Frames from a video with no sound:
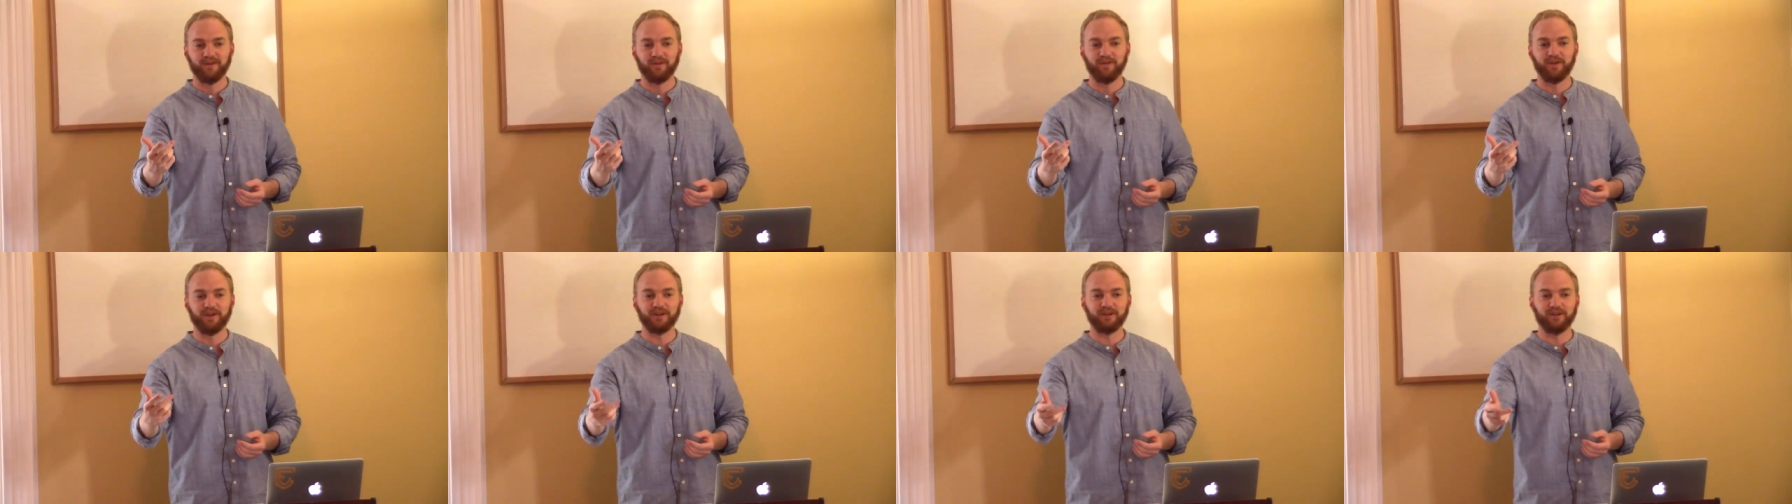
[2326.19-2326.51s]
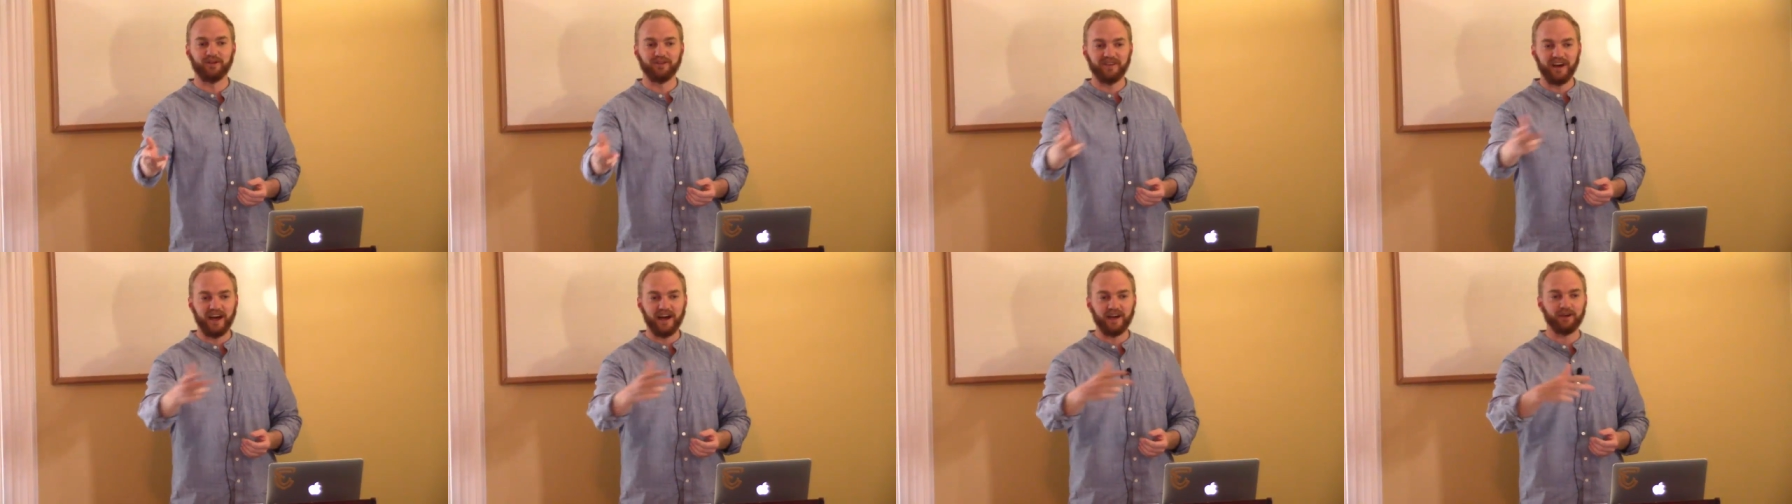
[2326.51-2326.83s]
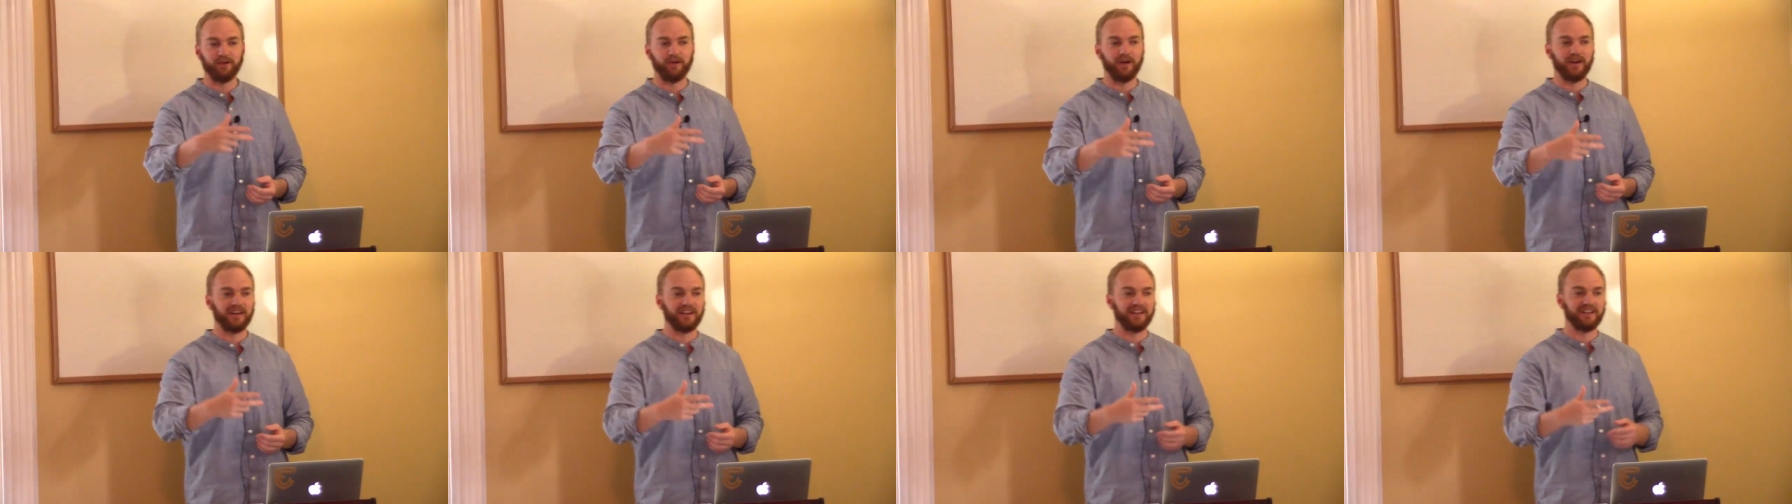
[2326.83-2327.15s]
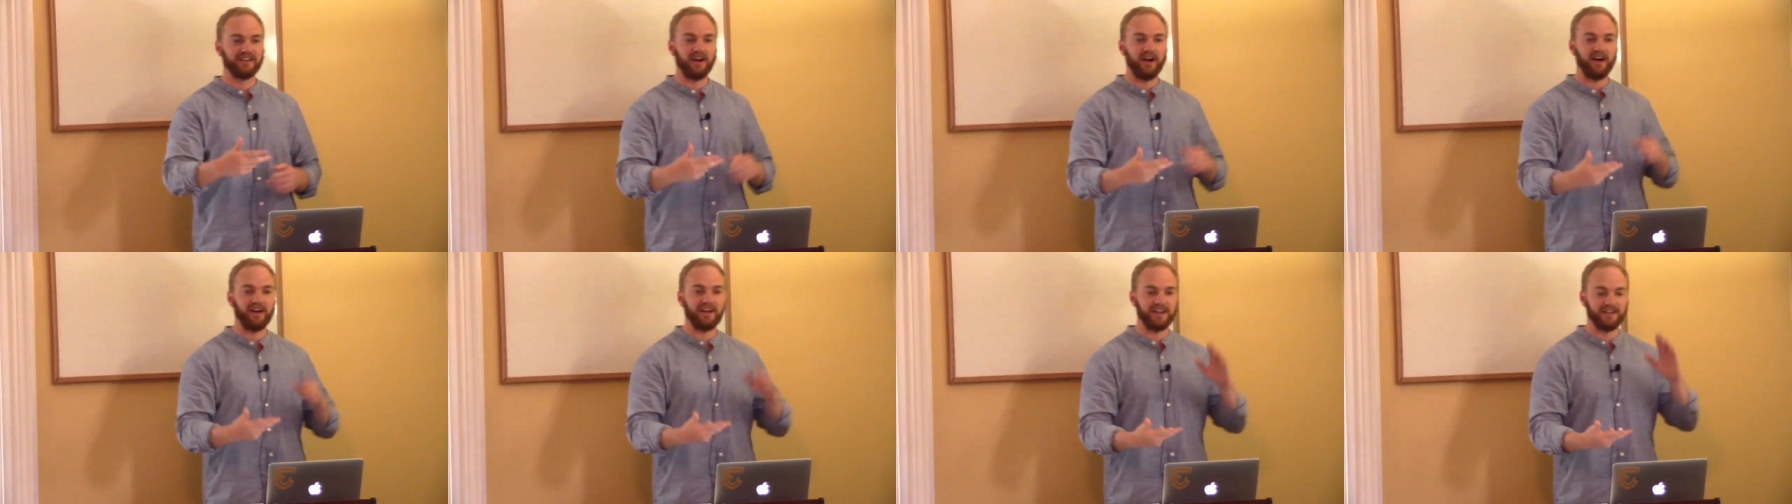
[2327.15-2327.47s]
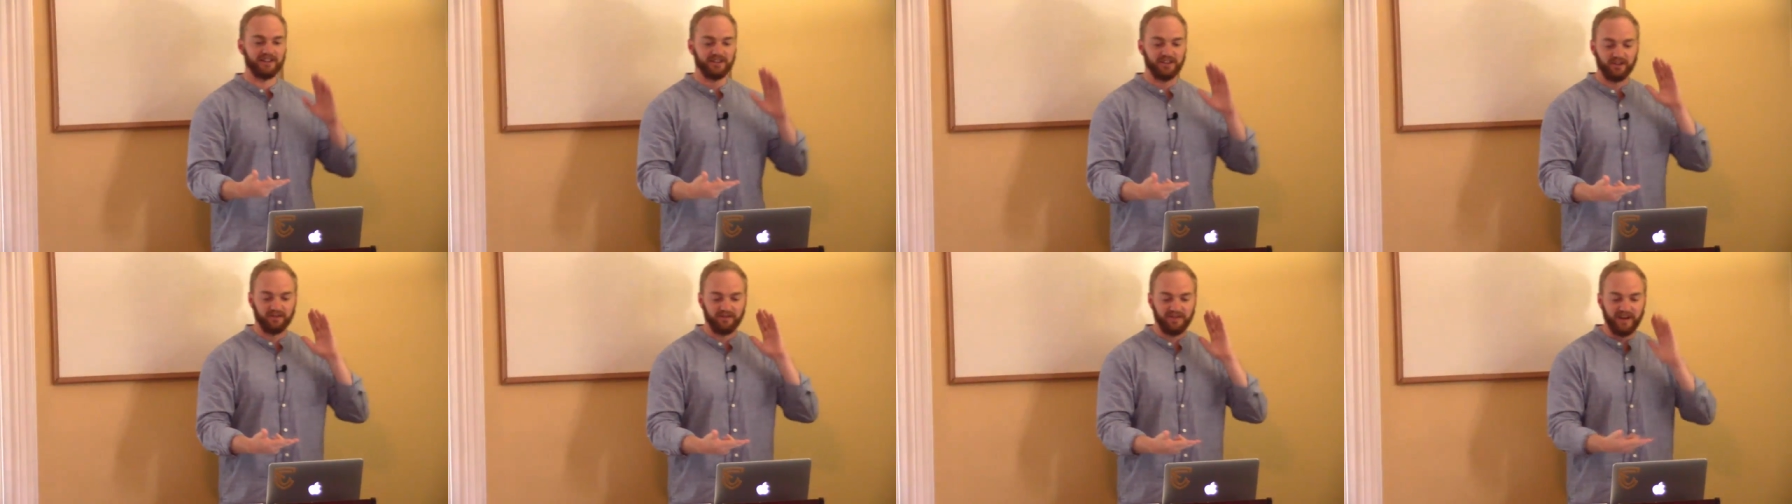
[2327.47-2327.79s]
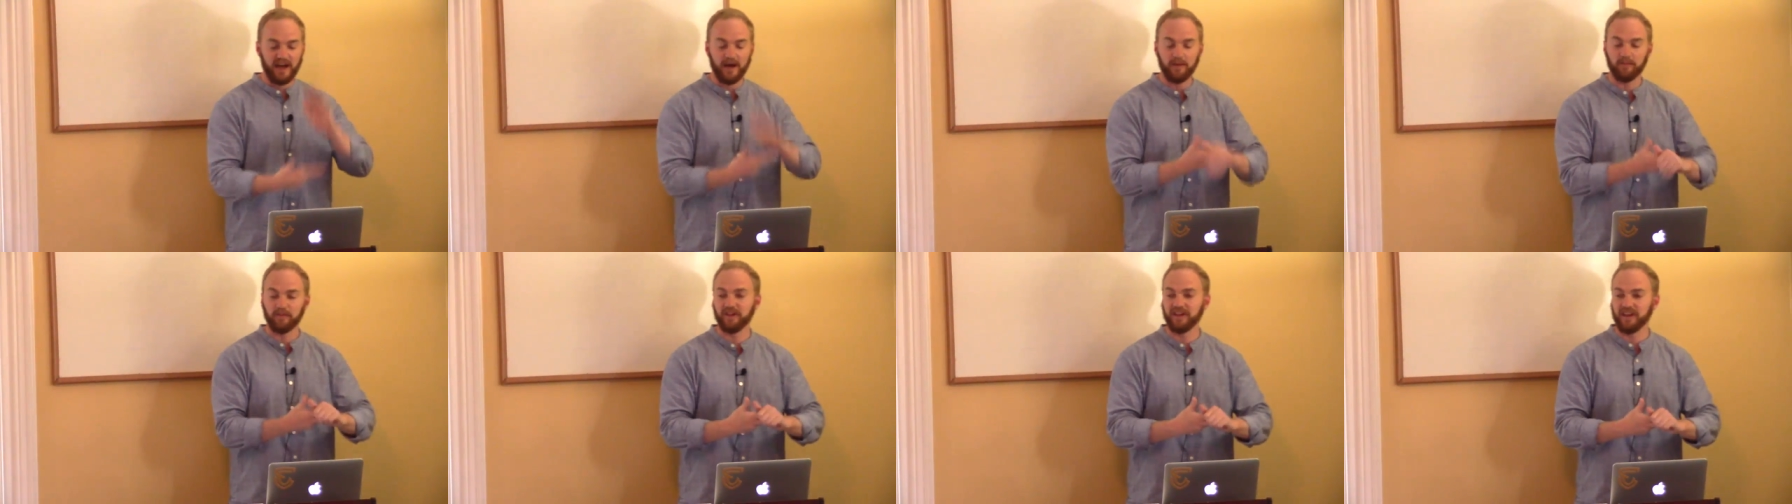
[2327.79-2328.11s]
When you evaluated, is your
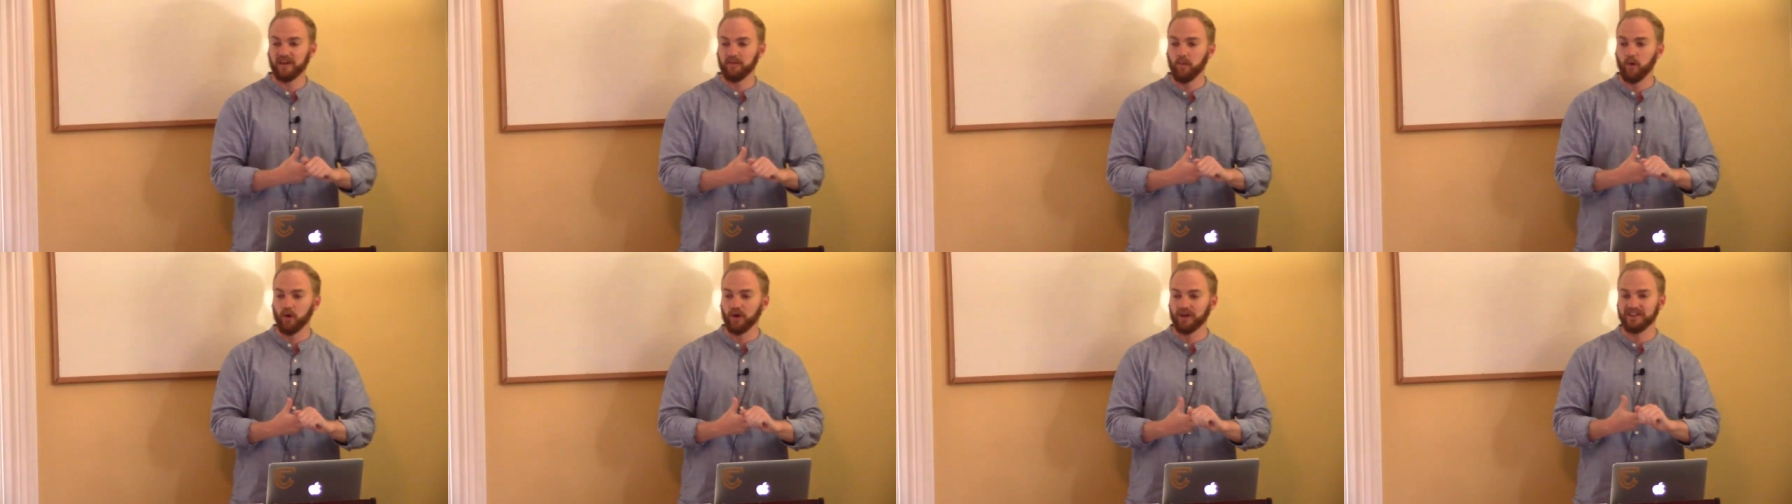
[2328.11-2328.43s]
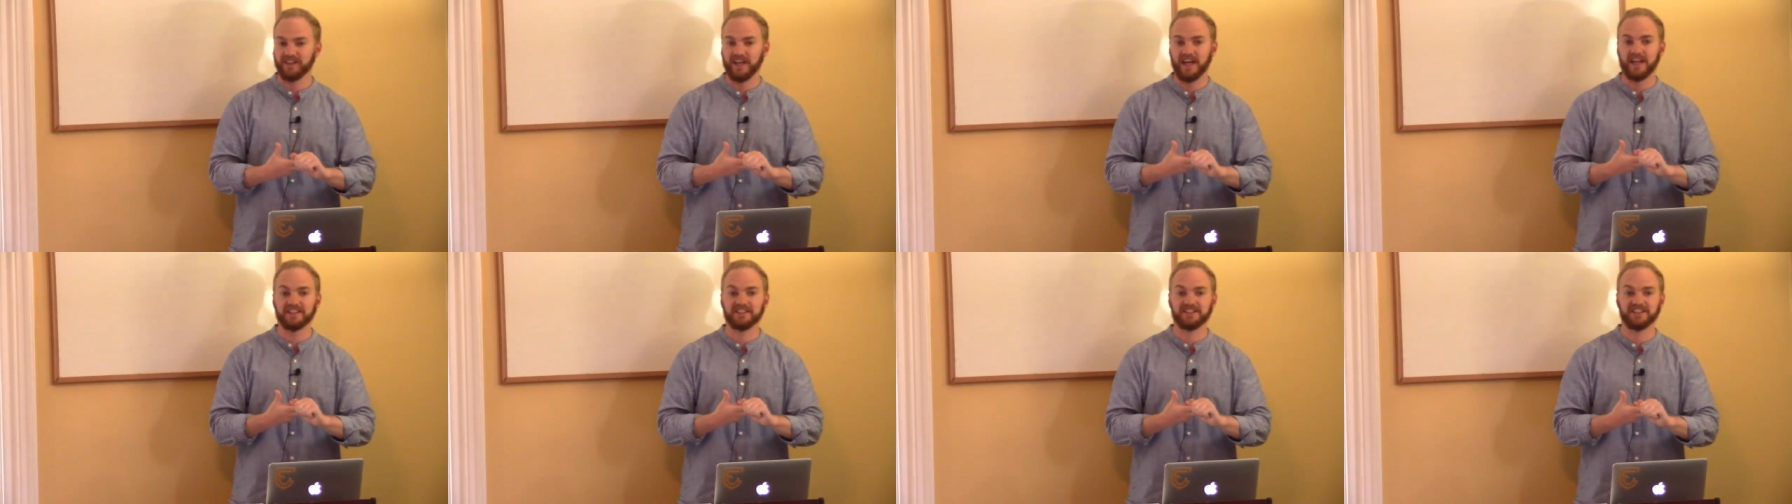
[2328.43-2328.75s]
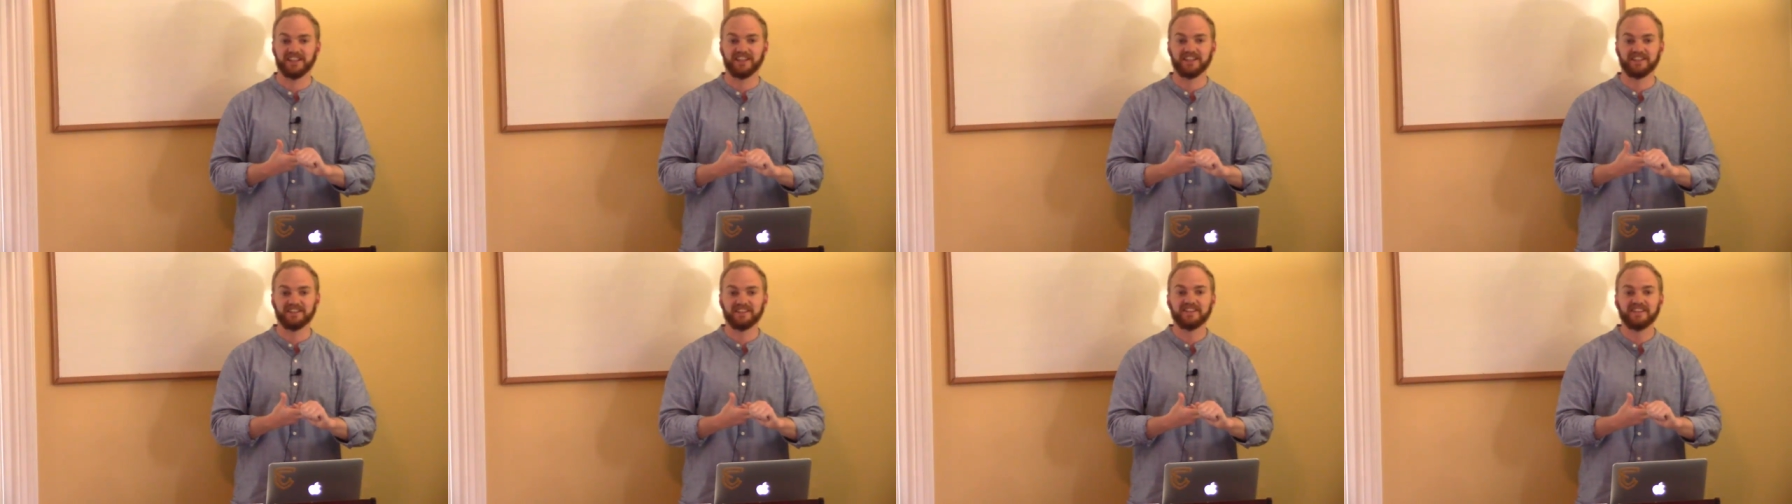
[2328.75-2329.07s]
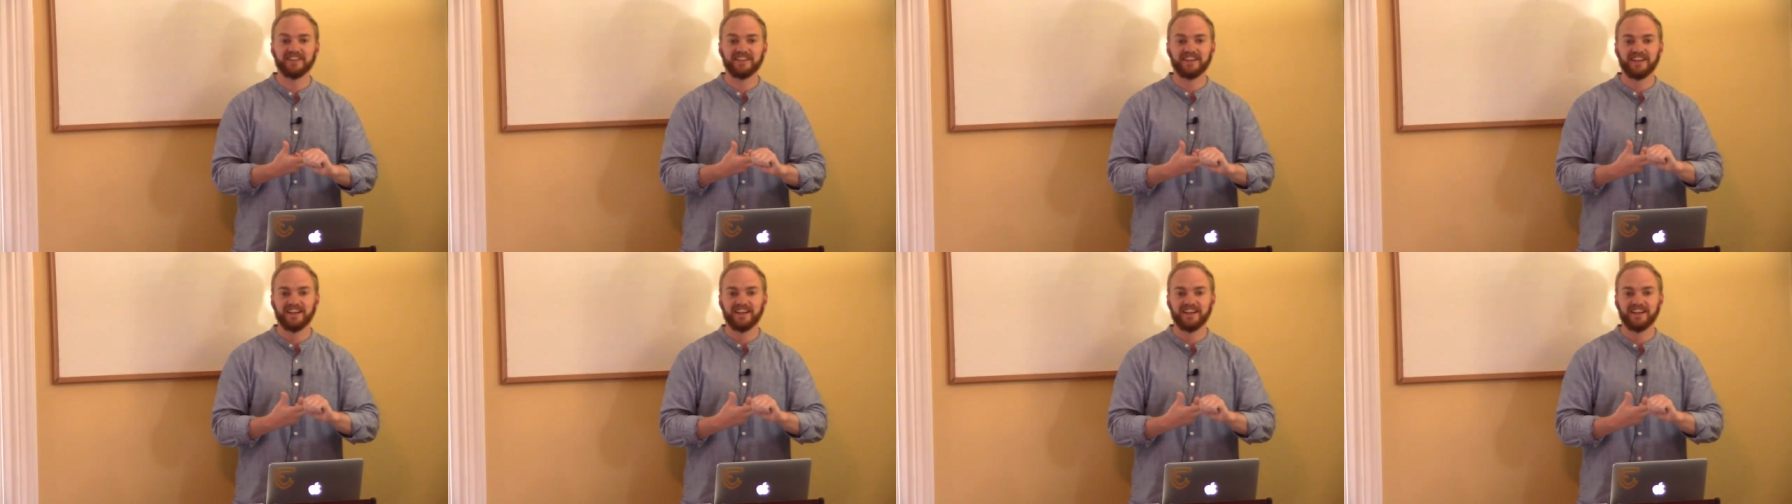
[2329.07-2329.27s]
family in more tension?